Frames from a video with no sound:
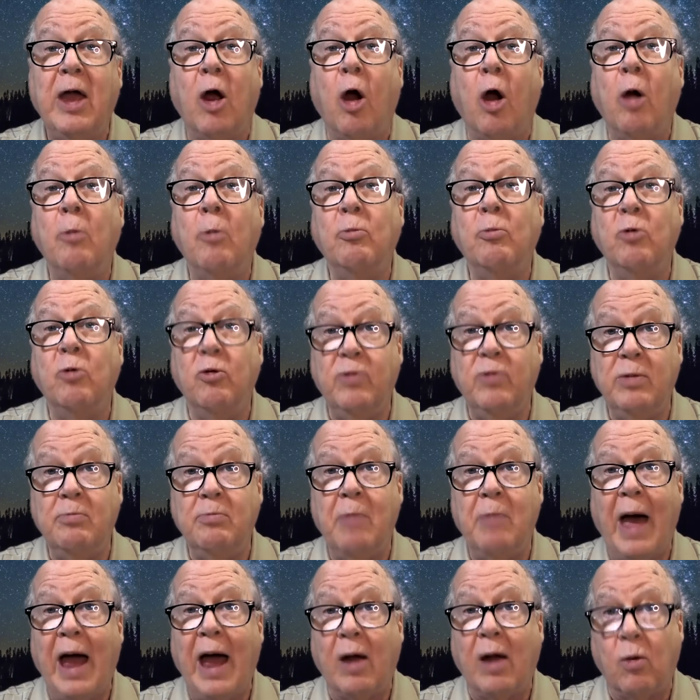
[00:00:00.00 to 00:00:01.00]
are moving
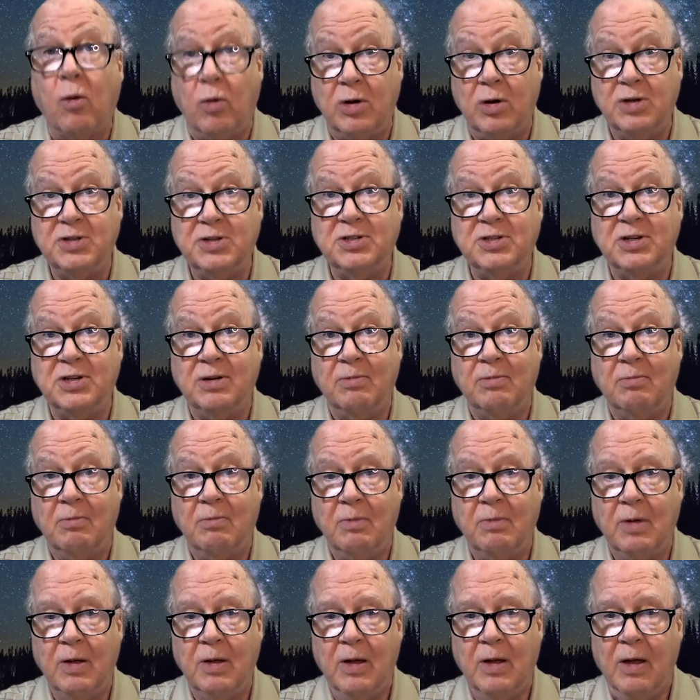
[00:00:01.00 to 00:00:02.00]
backwards.
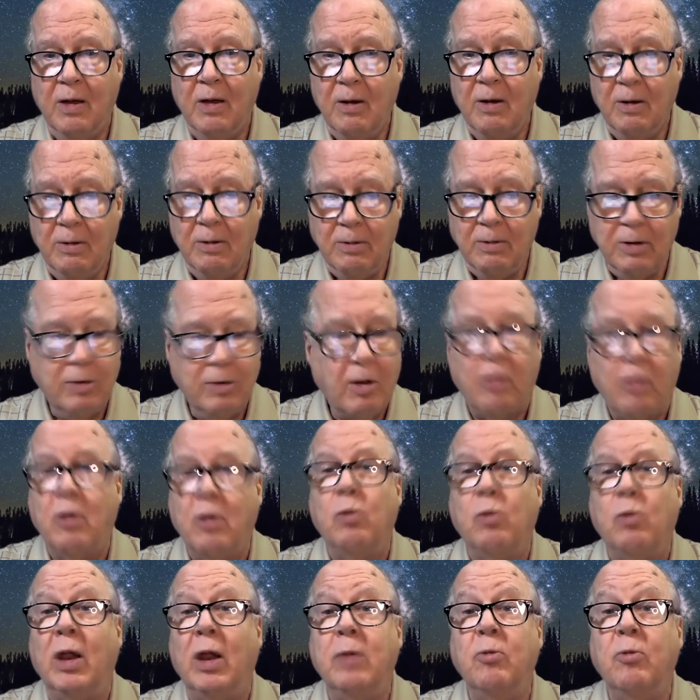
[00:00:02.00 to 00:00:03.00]
You know they're
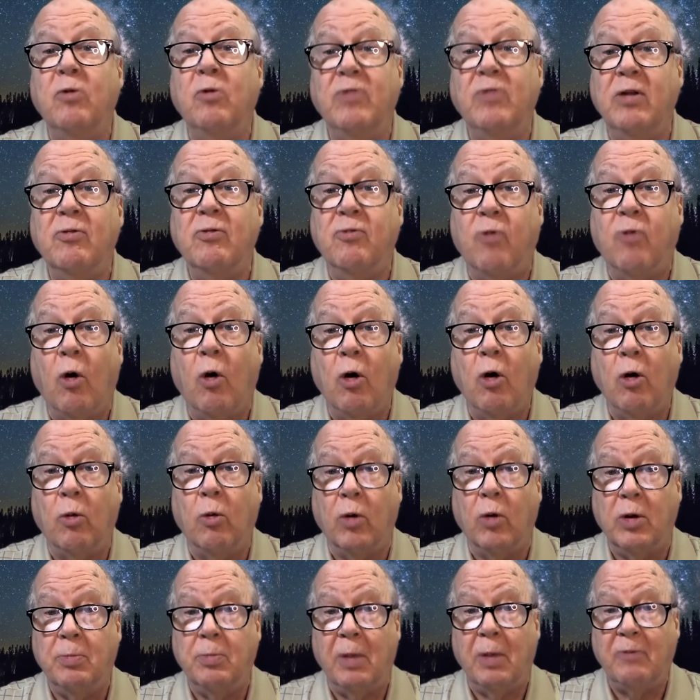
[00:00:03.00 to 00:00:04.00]
really moving
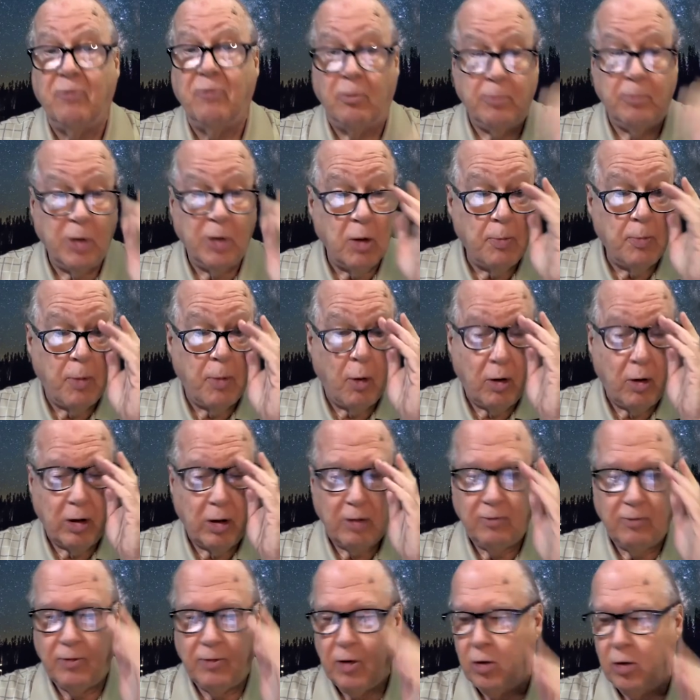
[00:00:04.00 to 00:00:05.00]
forward, but from your point
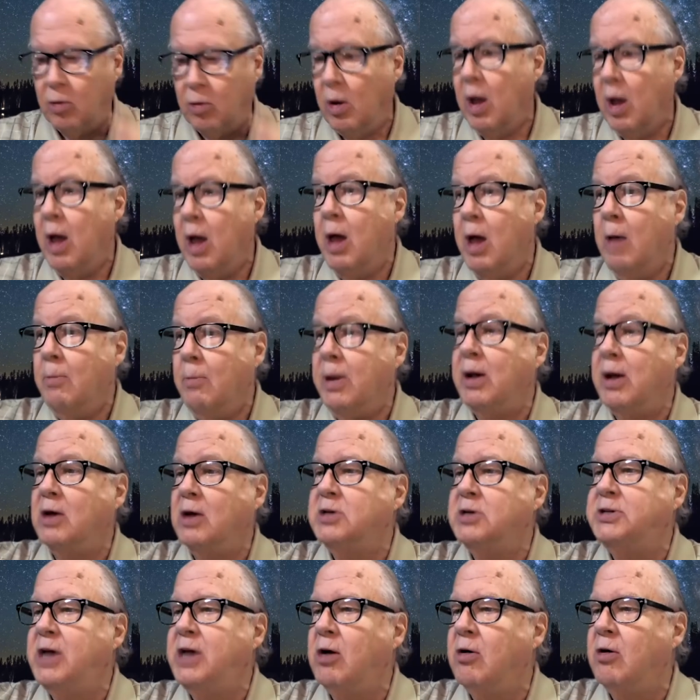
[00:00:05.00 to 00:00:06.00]
of view,
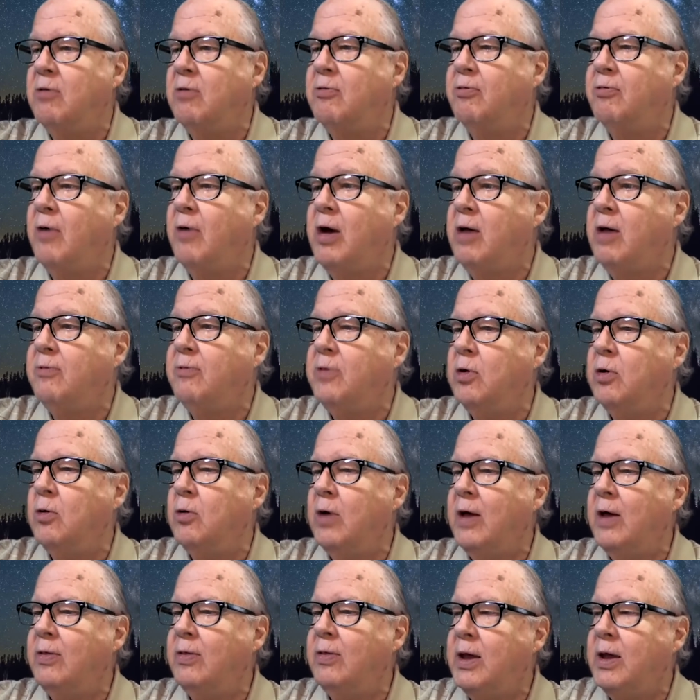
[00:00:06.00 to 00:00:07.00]
because they're in front of you,
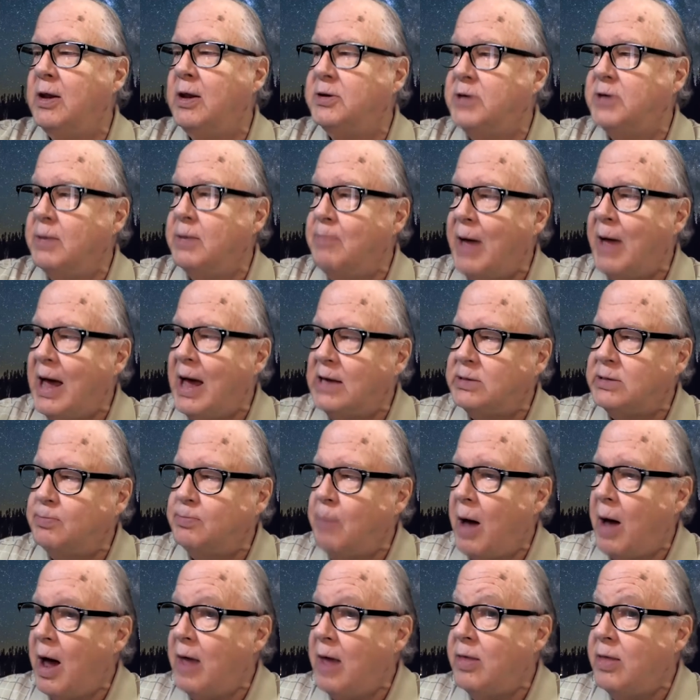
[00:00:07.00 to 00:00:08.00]
and then as they pass
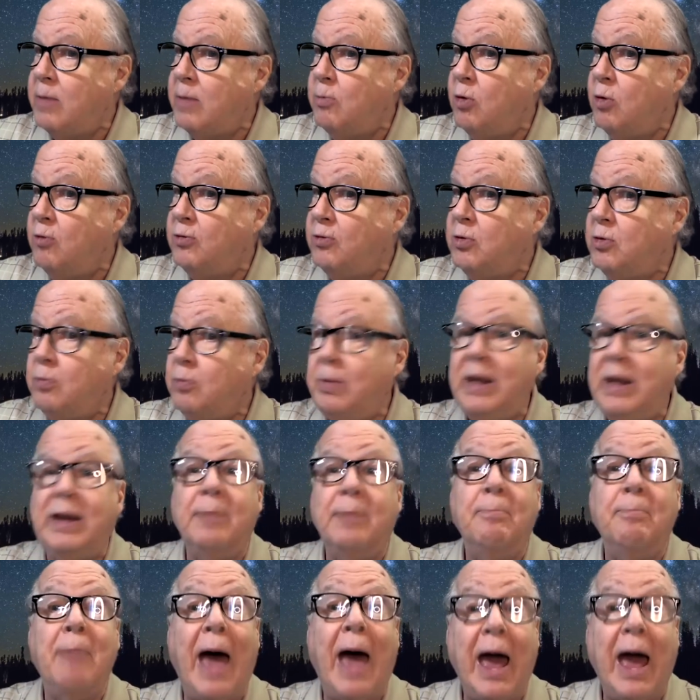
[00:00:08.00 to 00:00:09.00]
by, they move to being
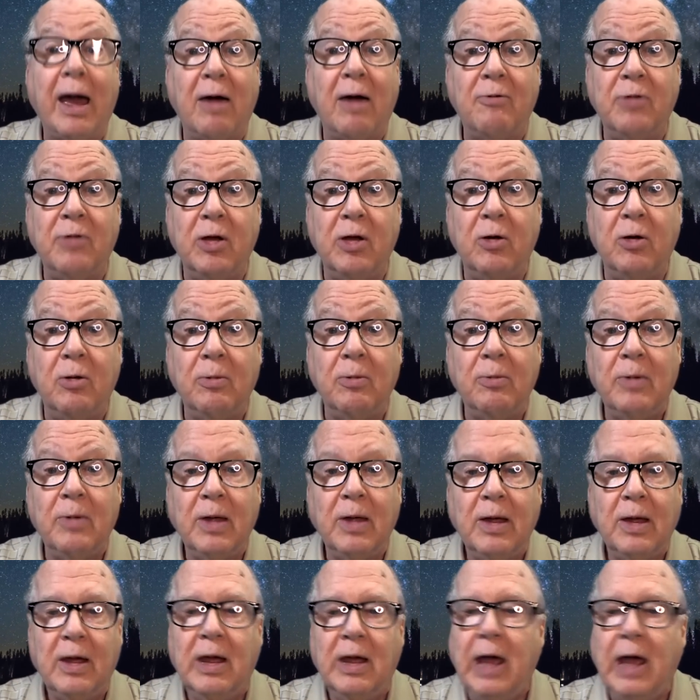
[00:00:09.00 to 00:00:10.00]
in back of you,
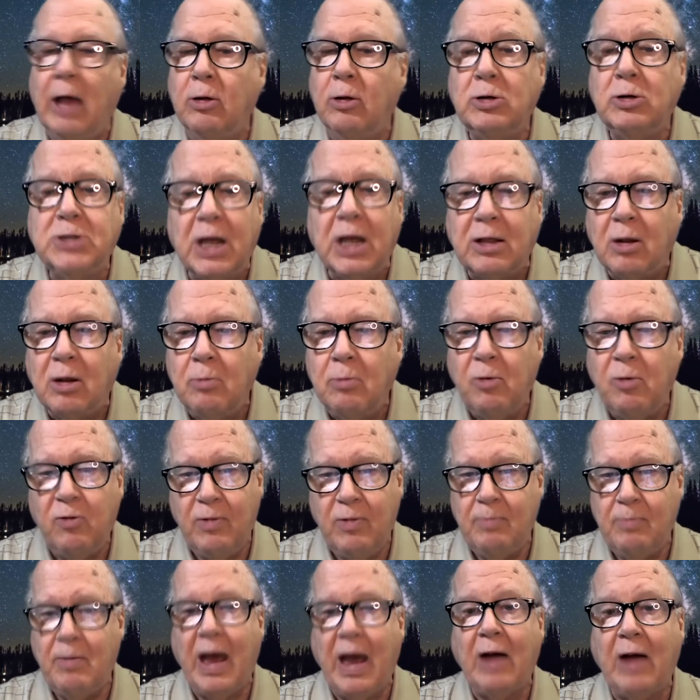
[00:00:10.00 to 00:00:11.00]
it looks like they're
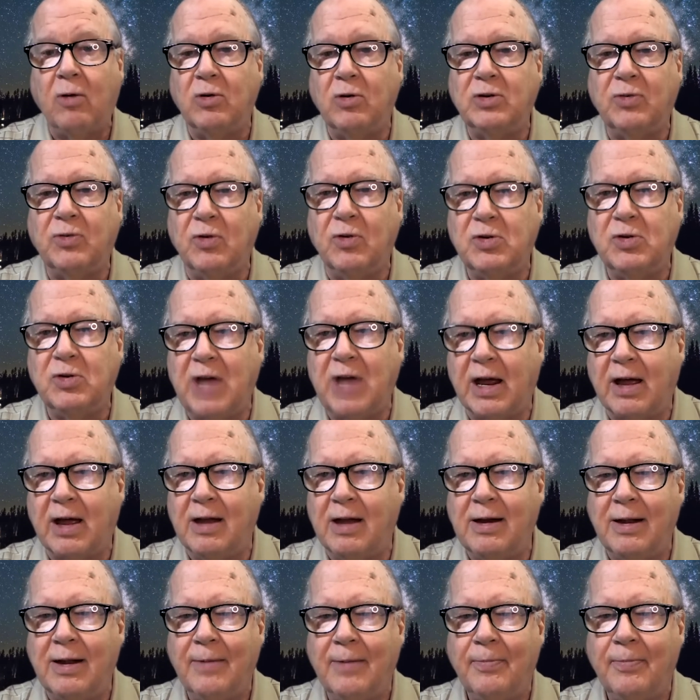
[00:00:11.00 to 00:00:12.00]
moving backwards for a second.
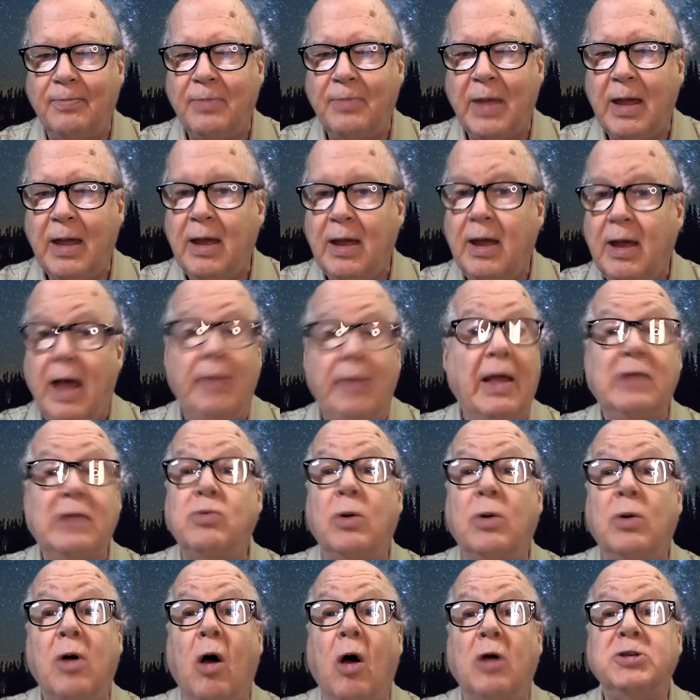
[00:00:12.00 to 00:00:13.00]
And that's
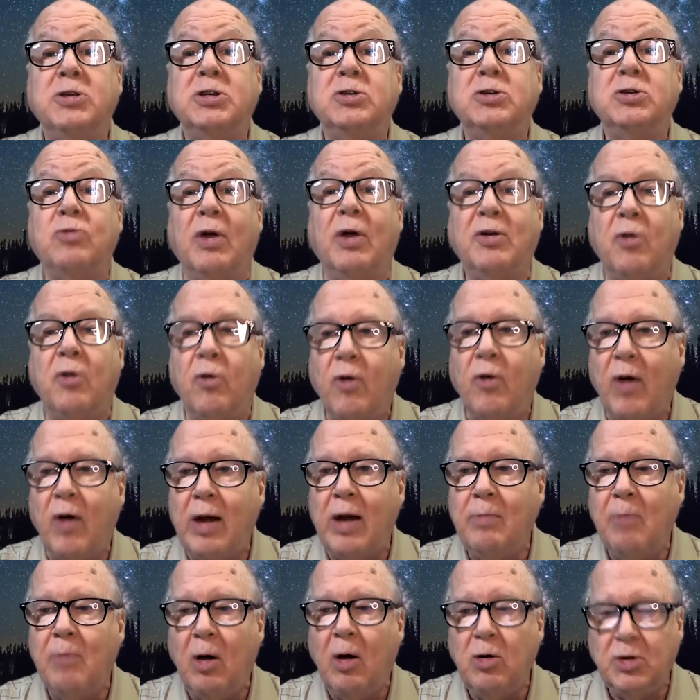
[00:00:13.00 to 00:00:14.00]
what causes
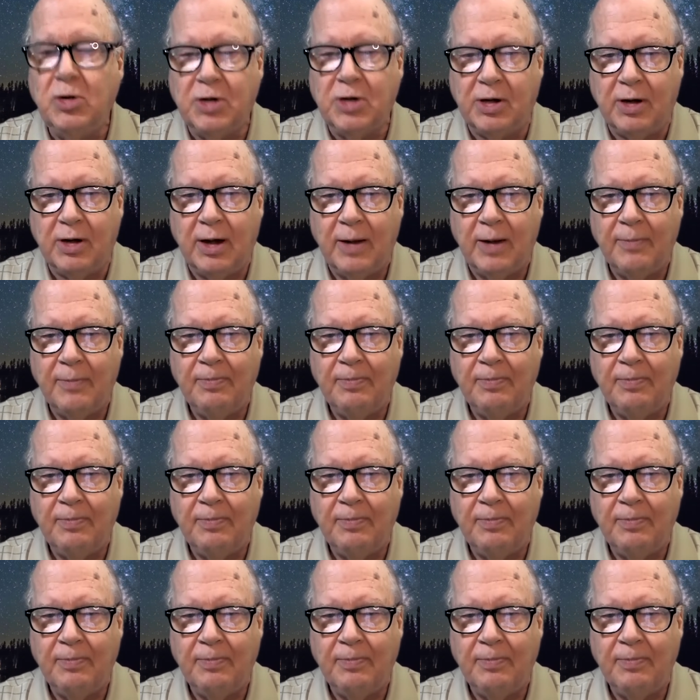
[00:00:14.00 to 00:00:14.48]
retrograde motion.